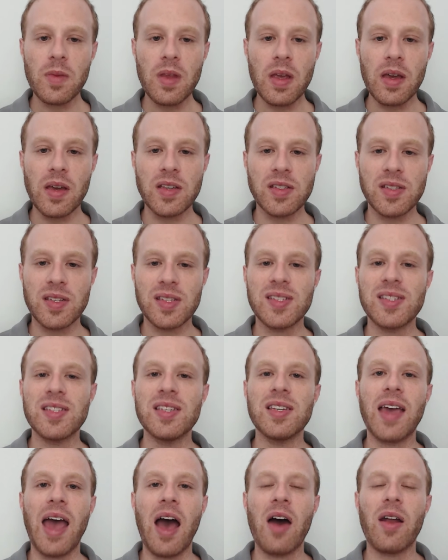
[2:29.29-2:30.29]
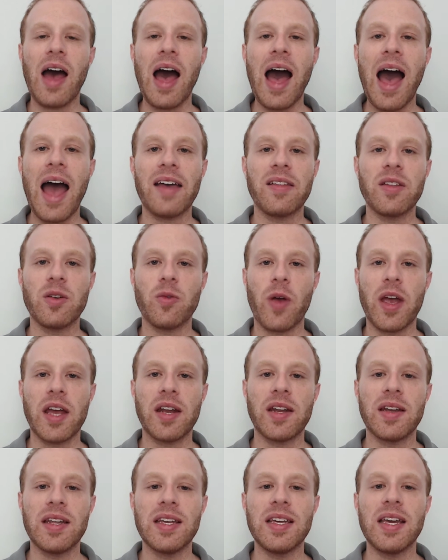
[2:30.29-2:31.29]
is to seek out a highly
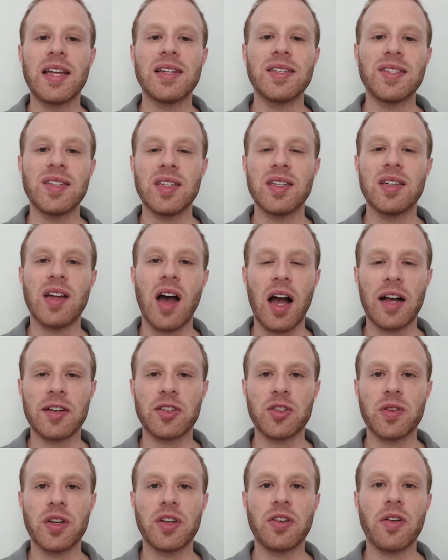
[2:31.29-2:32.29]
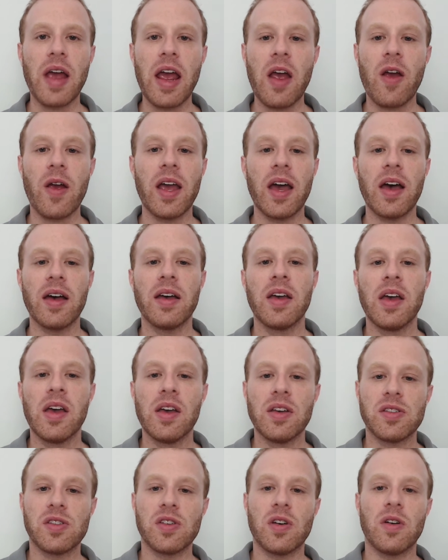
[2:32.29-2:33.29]
rated ENT doctor in your area.
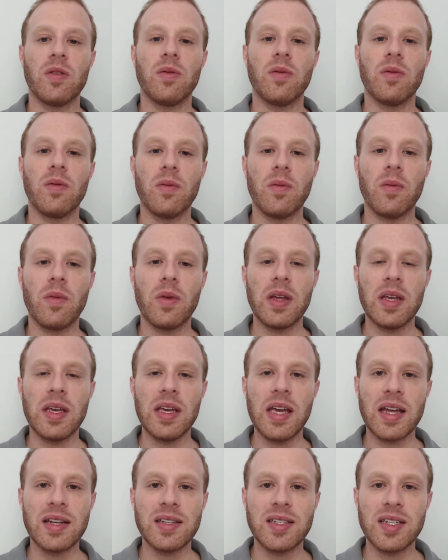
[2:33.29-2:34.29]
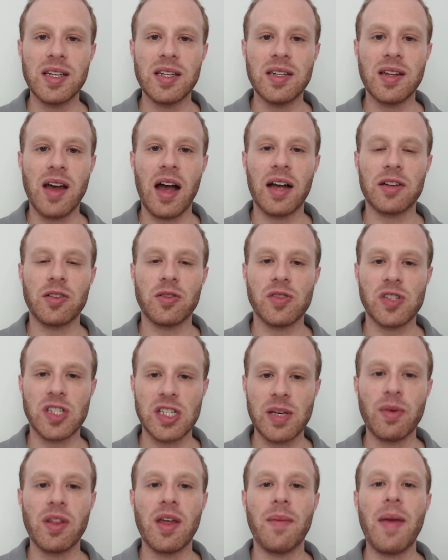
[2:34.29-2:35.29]
So ENT doctors,
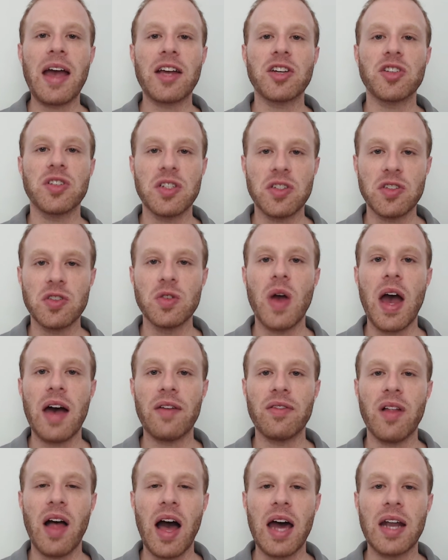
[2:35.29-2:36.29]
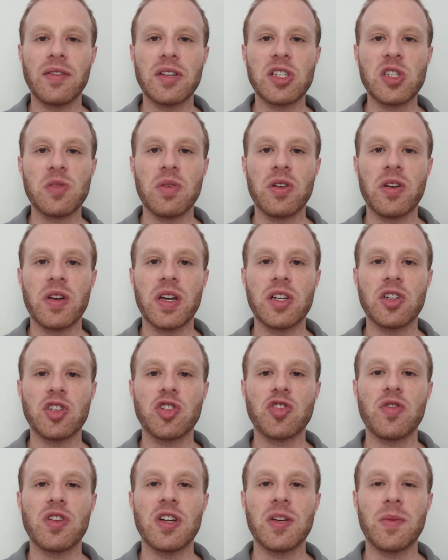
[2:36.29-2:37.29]
some of them actually do have a lot of experience
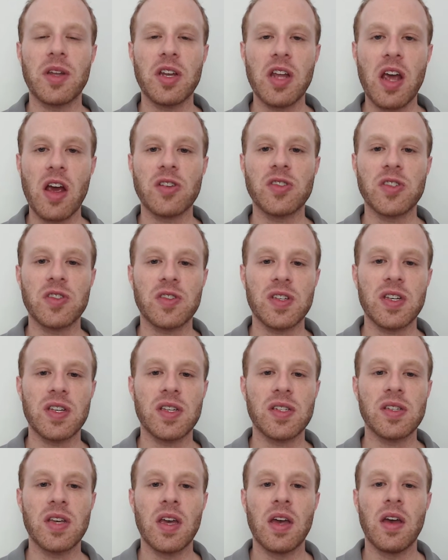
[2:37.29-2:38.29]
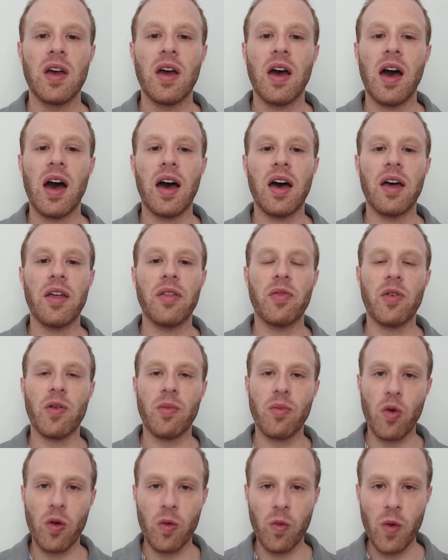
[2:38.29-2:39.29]
treating Meniere's disease. They're
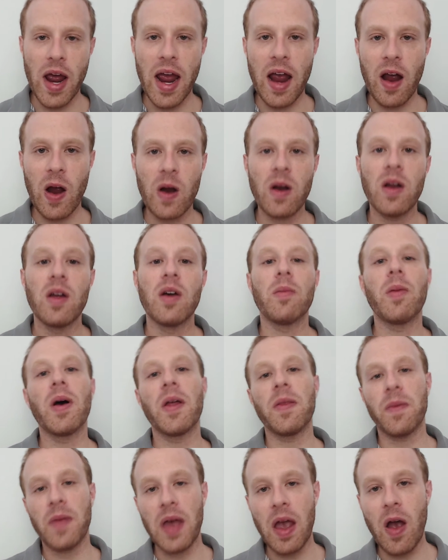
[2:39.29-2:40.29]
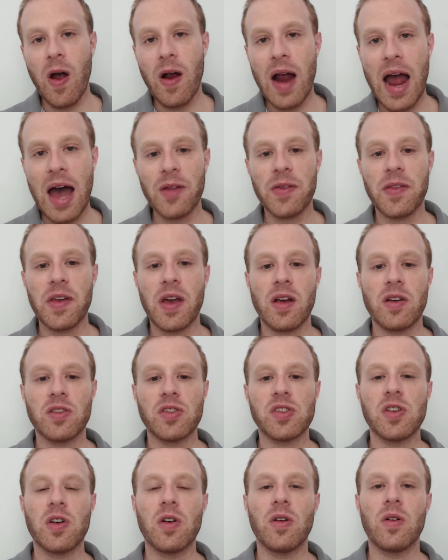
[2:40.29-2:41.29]
more rare, but they are out there.
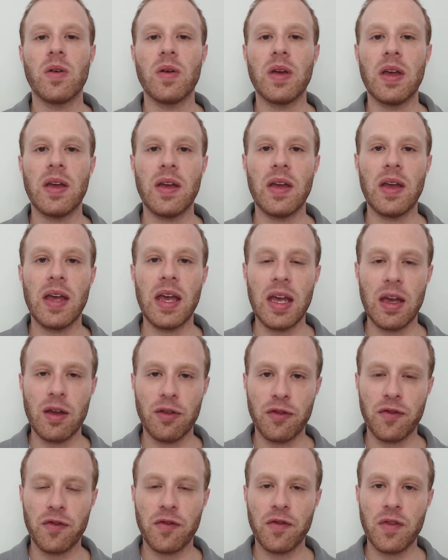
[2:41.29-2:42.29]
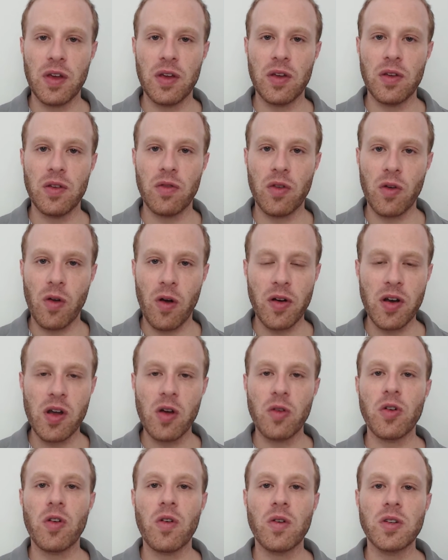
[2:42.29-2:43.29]
So if there are
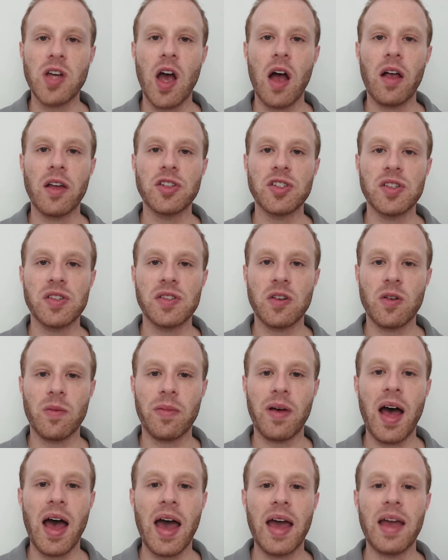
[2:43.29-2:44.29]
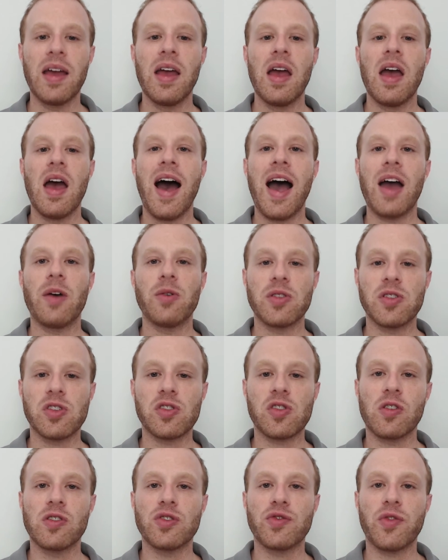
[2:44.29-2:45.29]
no neurotologists nearby, I would
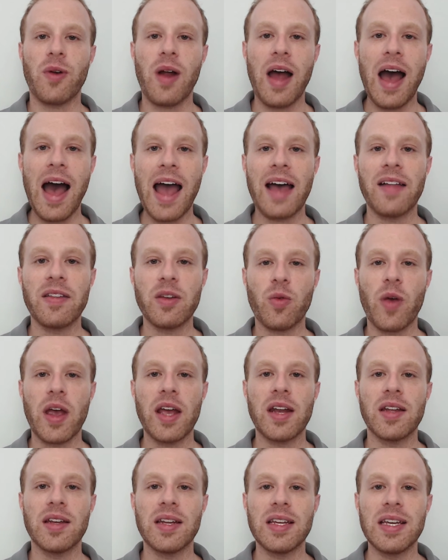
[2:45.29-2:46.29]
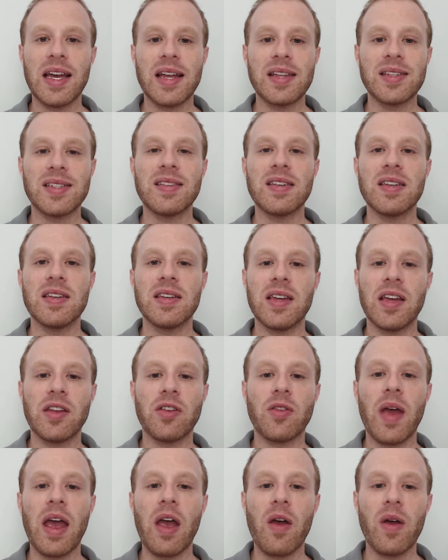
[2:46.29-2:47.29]
search for a highly rated ENT in
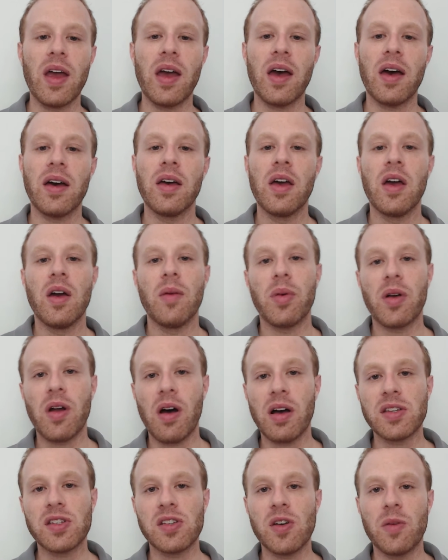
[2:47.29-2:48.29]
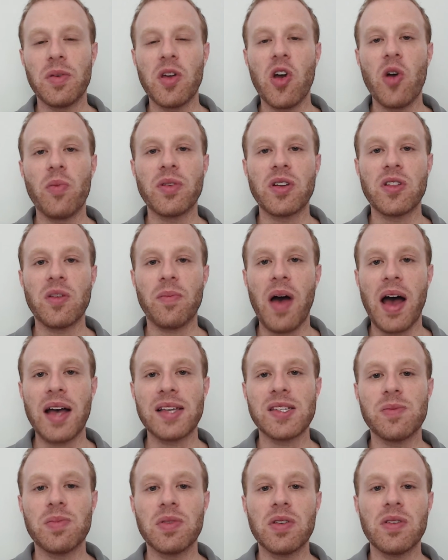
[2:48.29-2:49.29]
your area, but also be open to the
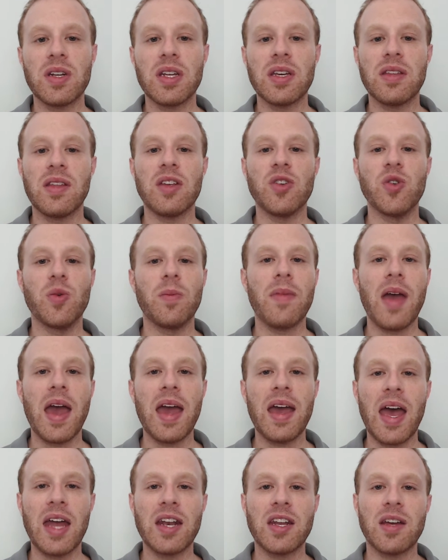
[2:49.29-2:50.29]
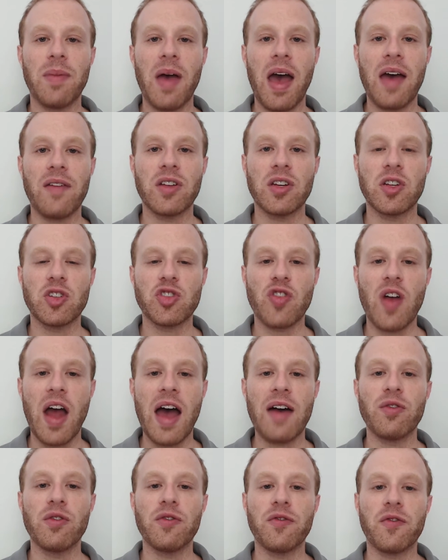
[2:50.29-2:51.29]
possibility that you may end up having to
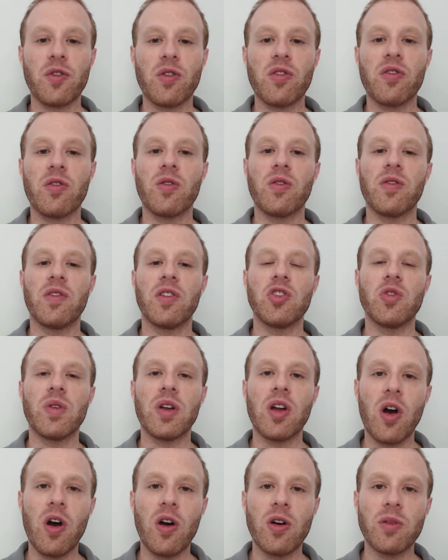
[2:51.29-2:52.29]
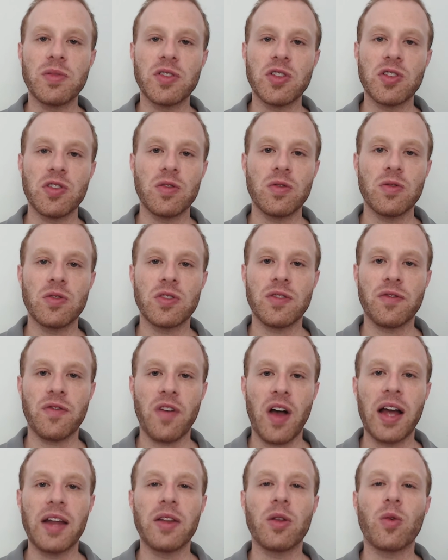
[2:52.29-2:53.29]
travel further than you had hoped to
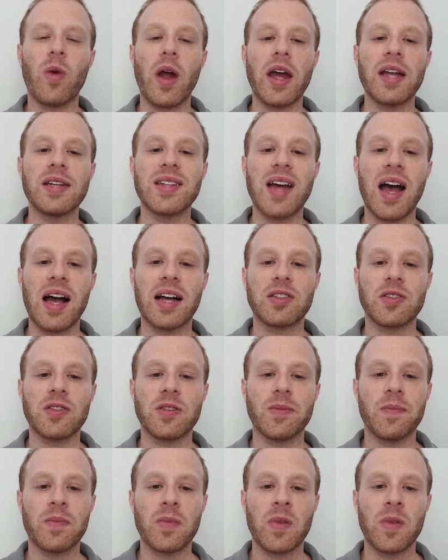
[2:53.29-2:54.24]
find the right doctor.